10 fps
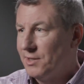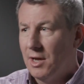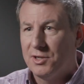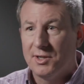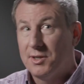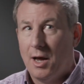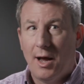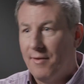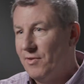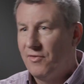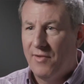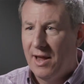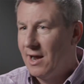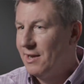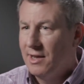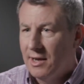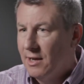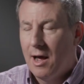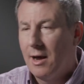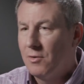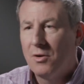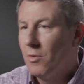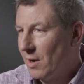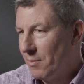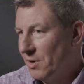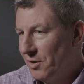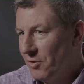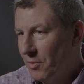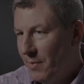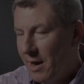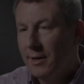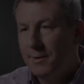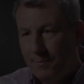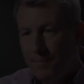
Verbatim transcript: it's not just i have this vague idea and i don't know what i'm going to do about it